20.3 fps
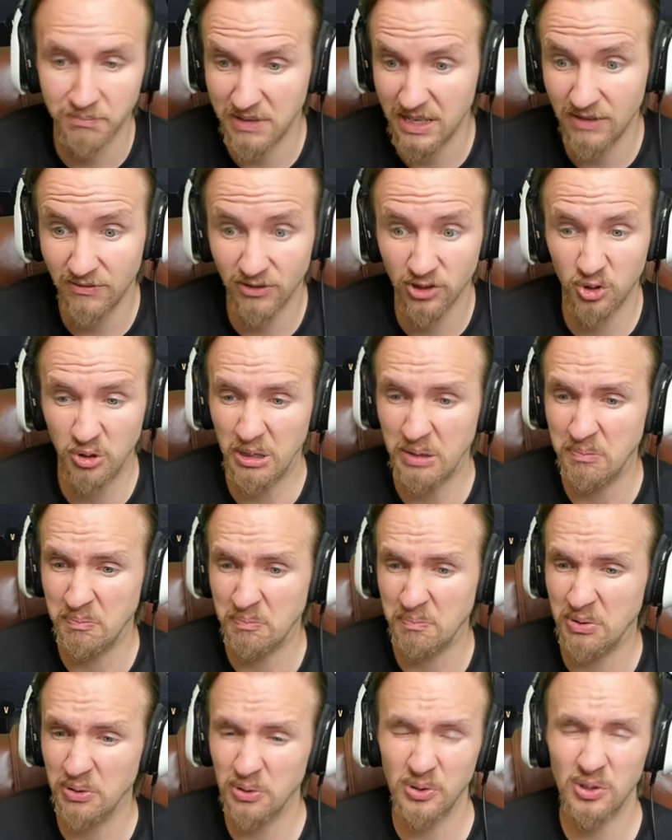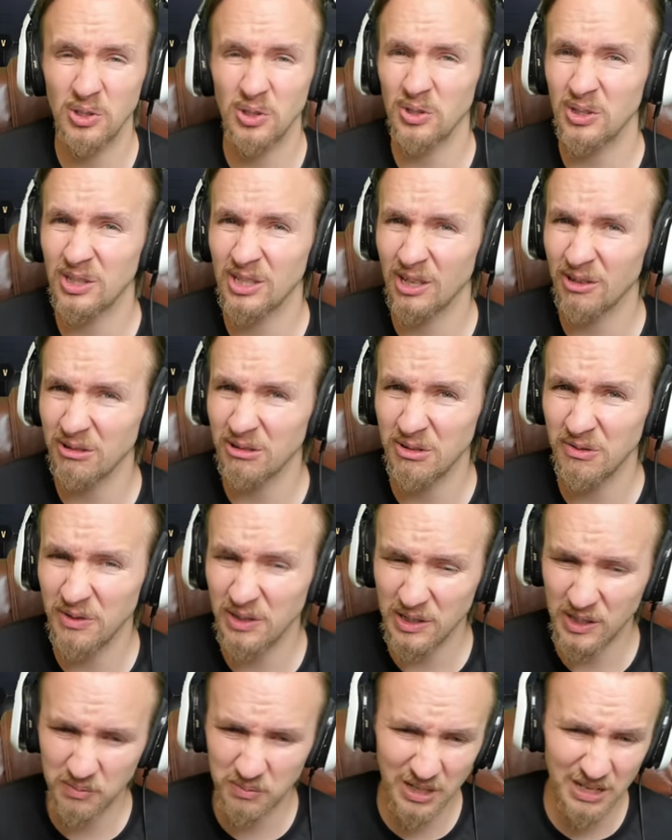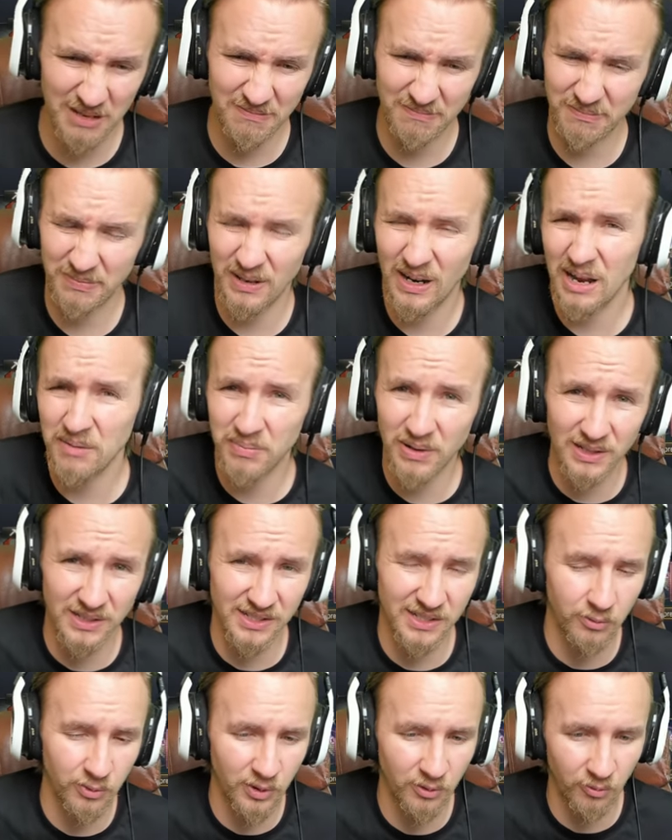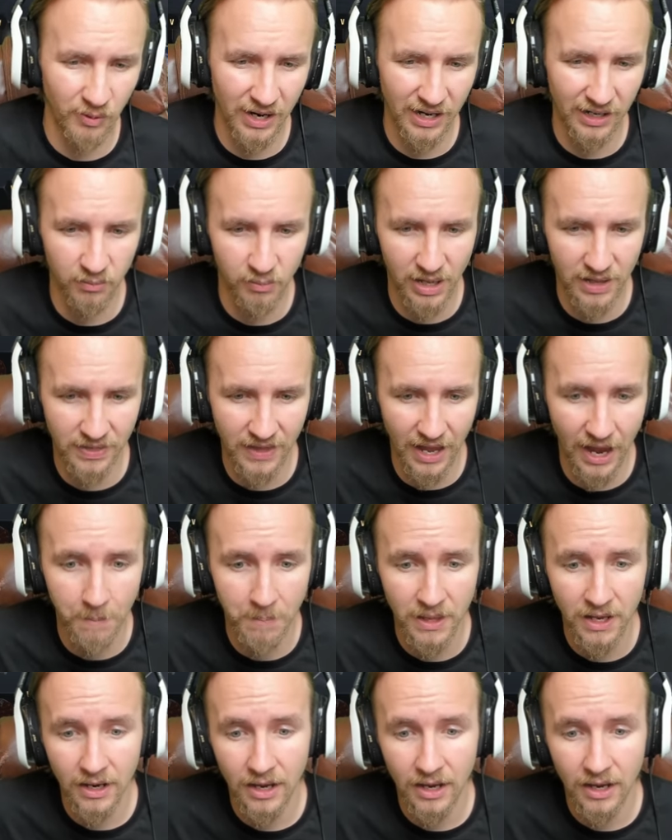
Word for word: even try and boost your turret traverse speed, but I personally wouldn't recommend that.